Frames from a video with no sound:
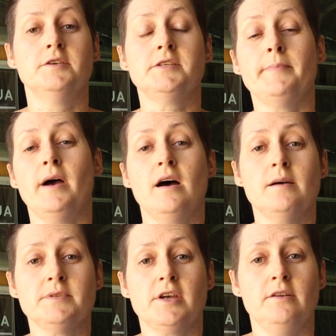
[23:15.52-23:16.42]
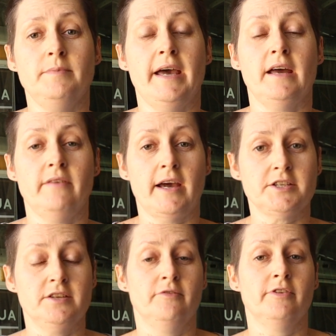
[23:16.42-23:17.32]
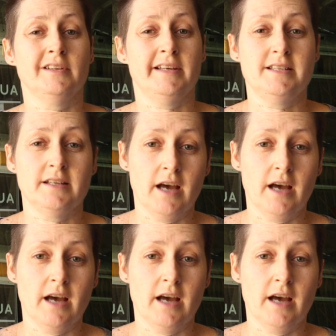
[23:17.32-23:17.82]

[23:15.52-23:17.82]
So my arm's going to be out of action for at least